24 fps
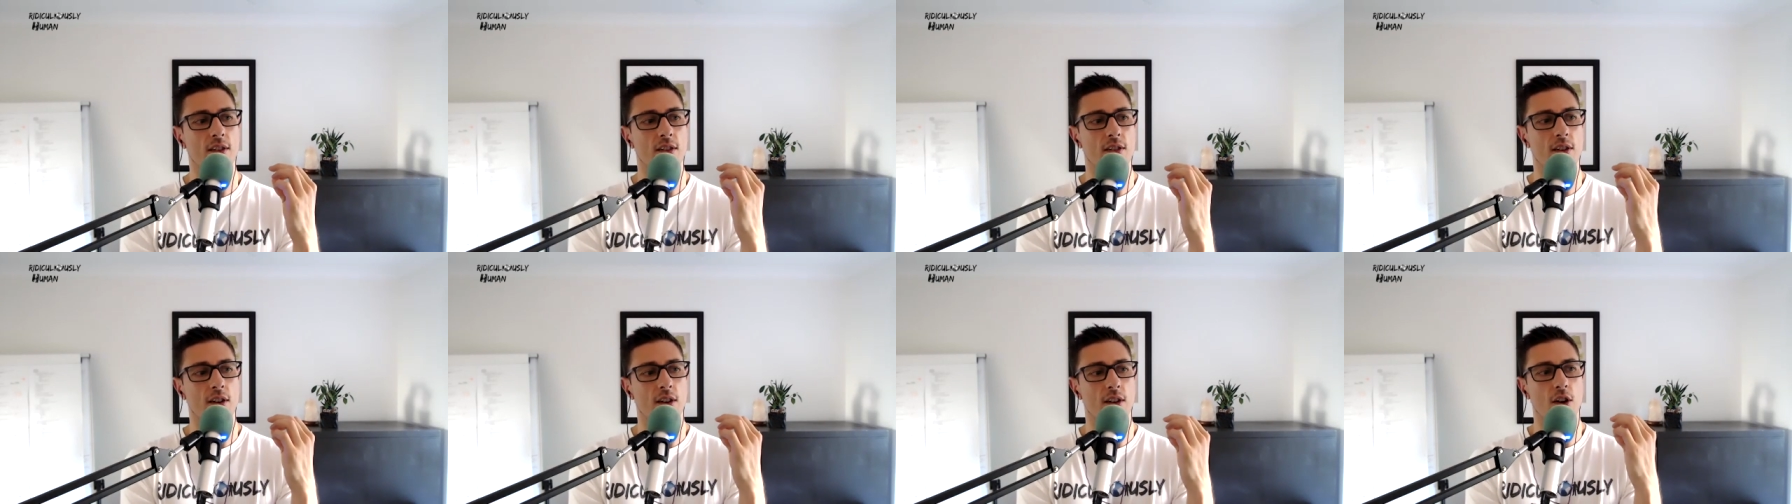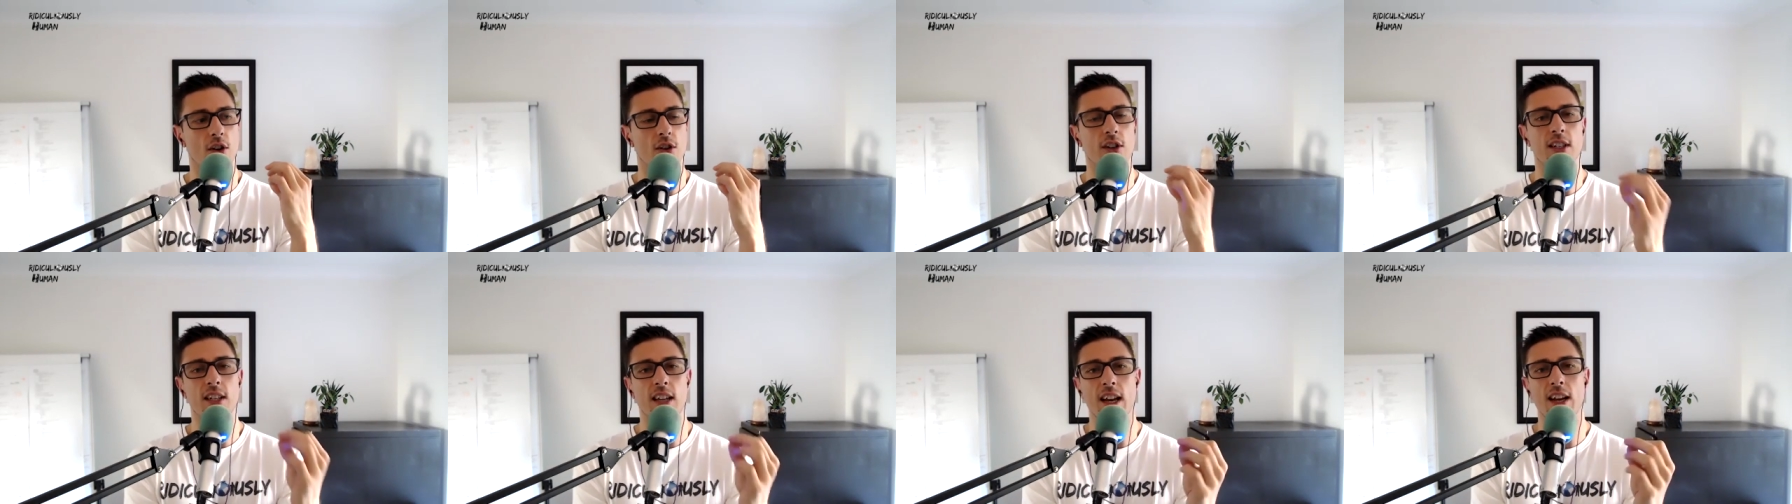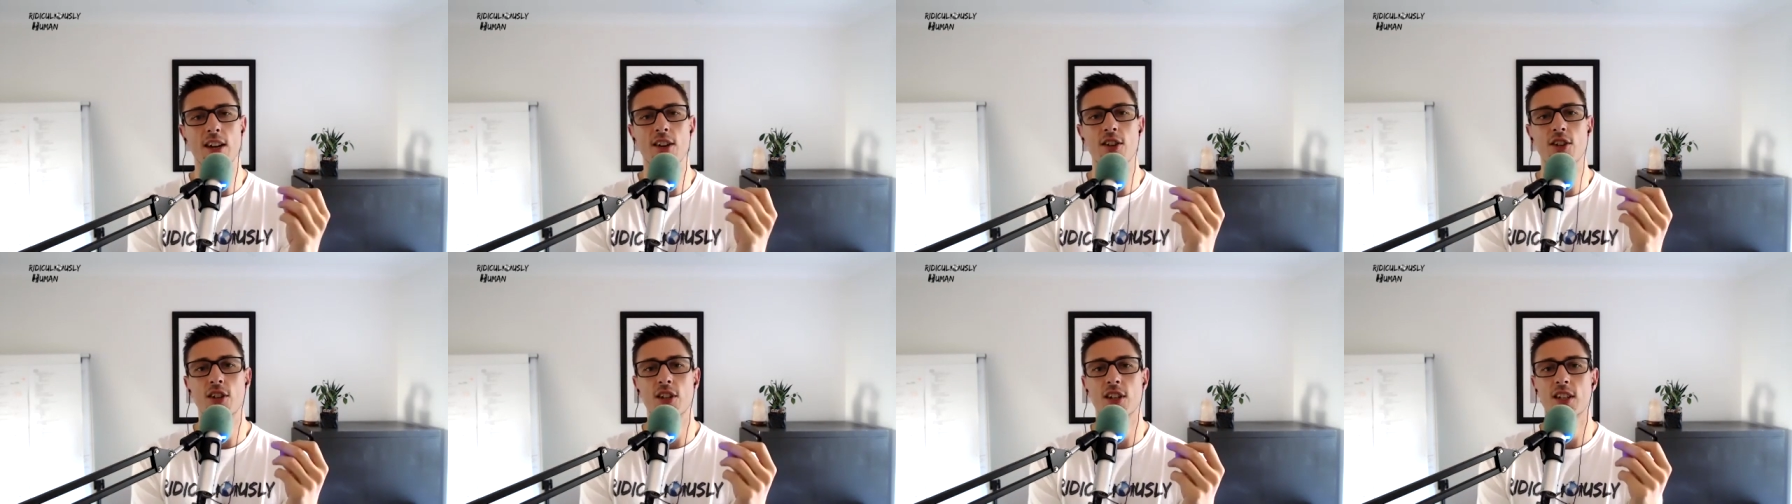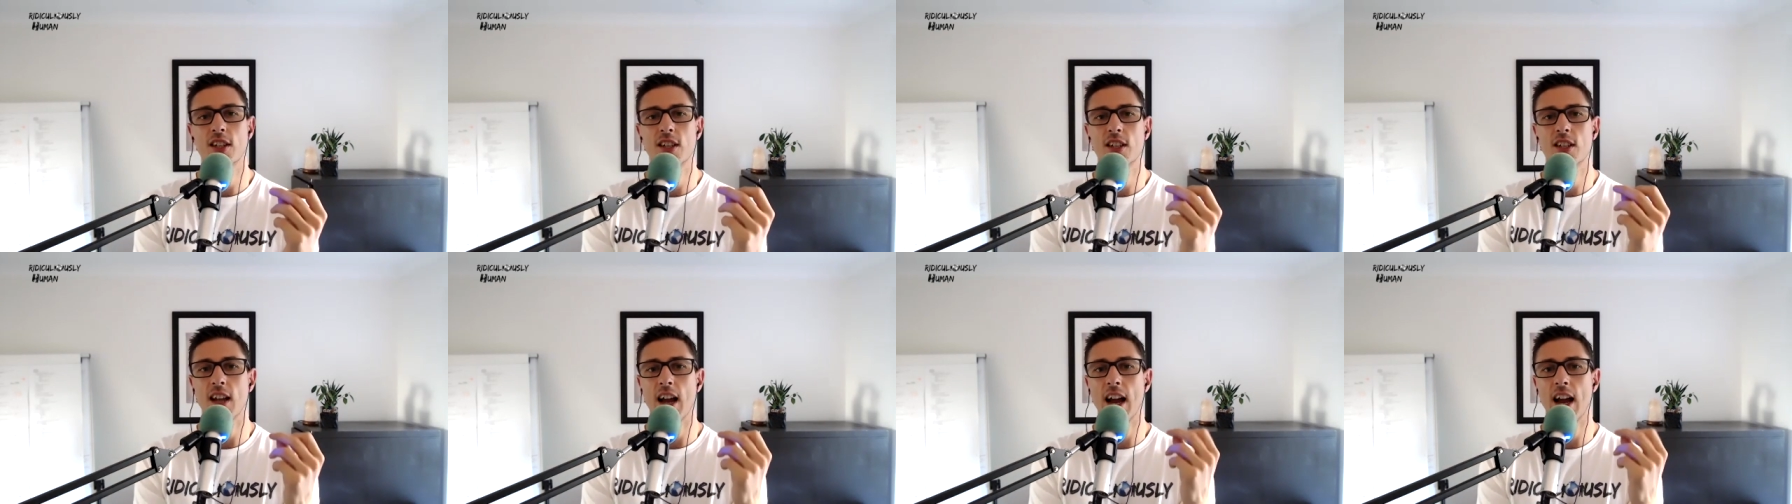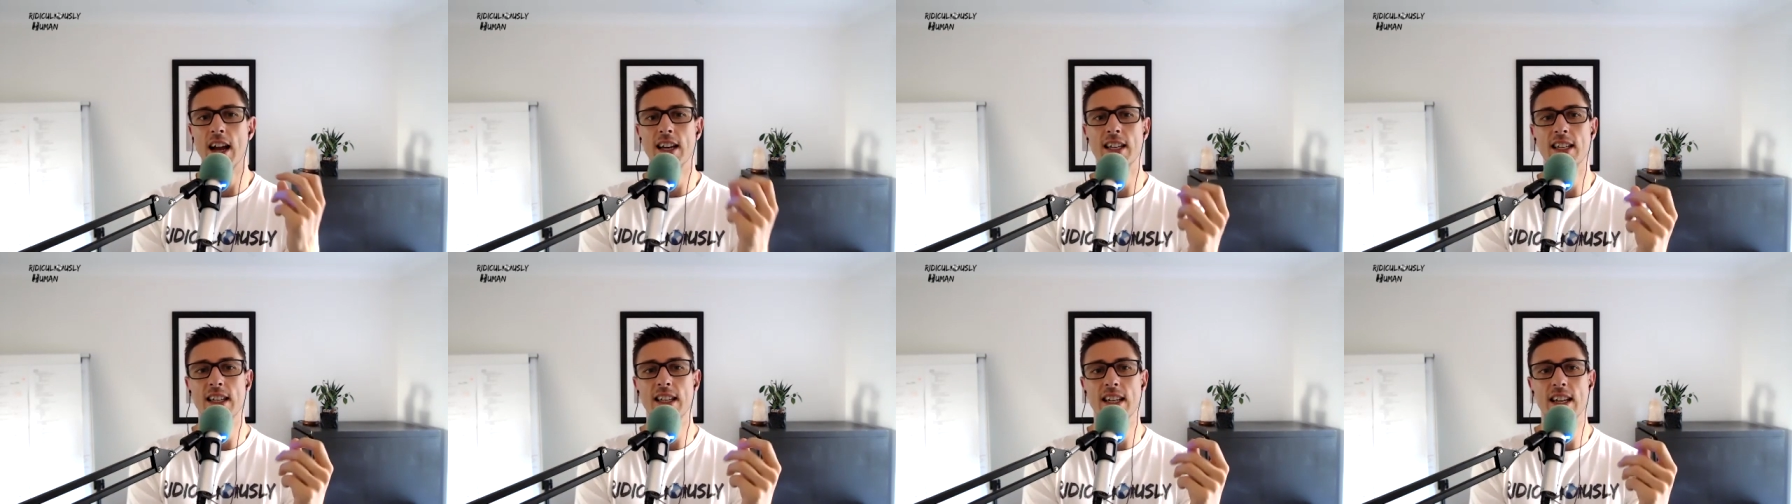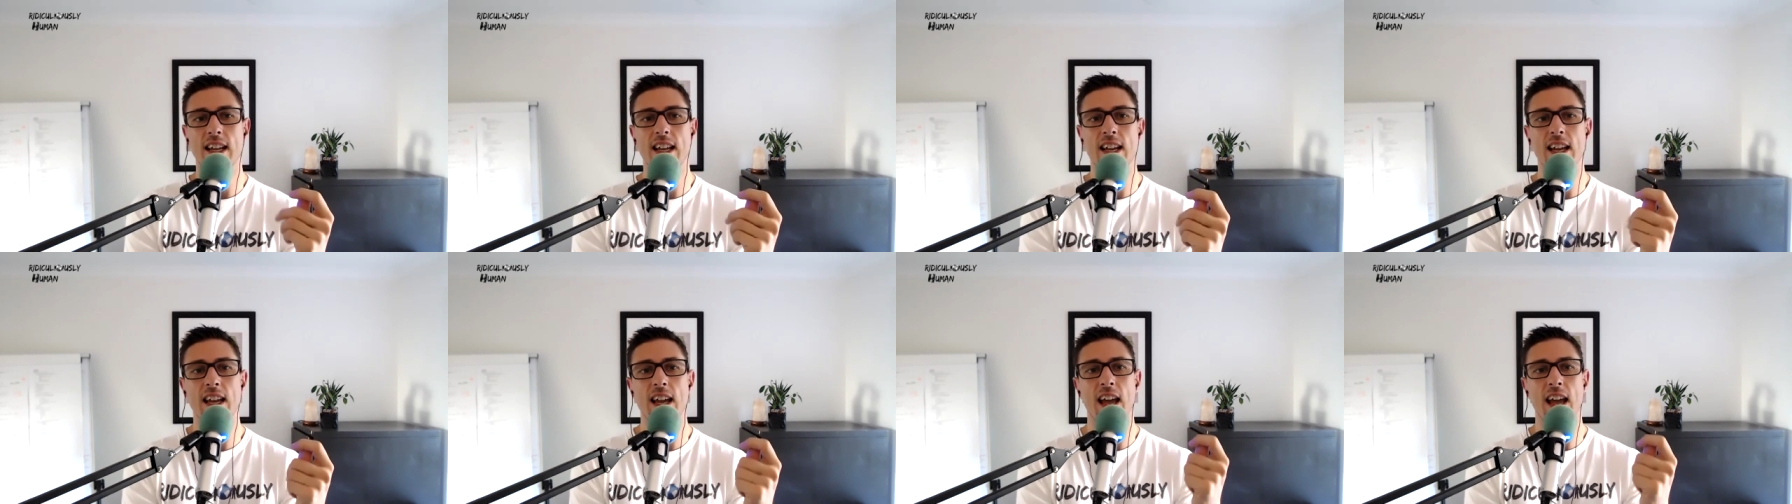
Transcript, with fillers: contentious idea